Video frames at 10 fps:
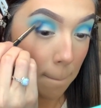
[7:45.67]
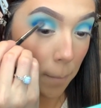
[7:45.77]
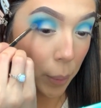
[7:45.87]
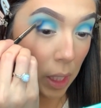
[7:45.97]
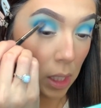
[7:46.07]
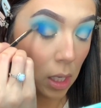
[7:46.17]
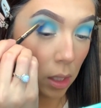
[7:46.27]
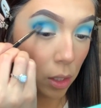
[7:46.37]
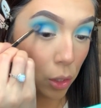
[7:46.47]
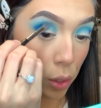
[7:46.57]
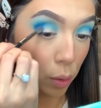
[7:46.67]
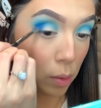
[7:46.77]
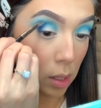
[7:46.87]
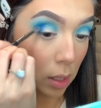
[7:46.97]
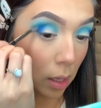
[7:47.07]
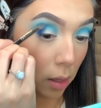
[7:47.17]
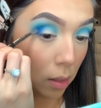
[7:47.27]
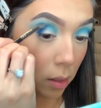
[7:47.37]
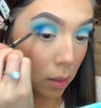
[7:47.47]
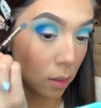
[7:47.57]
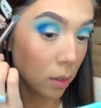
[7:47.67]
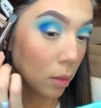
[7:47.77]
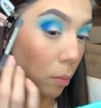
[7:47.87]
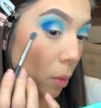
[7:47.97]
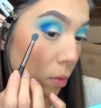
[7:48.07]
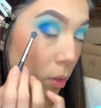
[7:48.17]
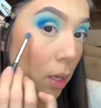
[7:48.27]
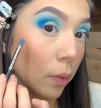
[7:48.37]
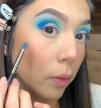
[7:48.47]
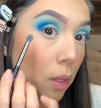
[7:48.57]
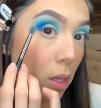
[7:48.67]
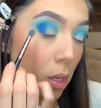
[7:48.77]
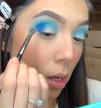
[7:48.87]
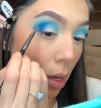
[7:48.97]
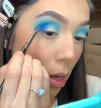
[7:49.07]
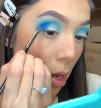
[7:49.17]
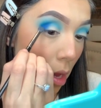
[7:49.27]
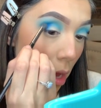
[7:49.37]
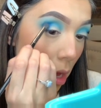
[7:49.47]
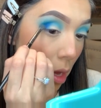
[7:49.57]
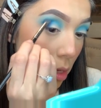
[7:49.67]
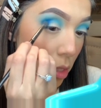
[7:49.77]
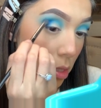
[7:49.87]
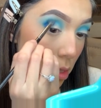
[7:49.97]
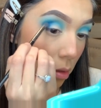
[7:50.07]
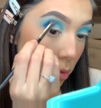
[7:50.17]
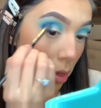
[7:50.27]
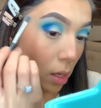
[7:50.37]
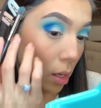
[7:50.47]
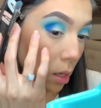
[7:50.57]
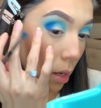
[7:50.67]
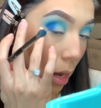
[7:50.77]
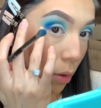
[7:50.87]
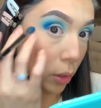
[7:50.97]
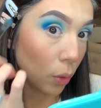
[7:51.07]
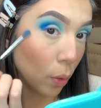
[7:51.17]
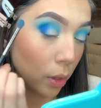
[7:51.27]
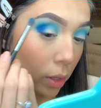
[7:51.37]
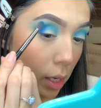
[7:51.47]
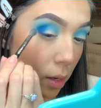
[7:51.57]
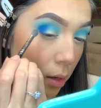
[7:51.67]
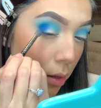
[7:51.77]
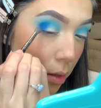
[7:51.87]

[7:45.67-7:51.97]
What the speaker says: blending the two together, buffing out the edges of the outer corner here,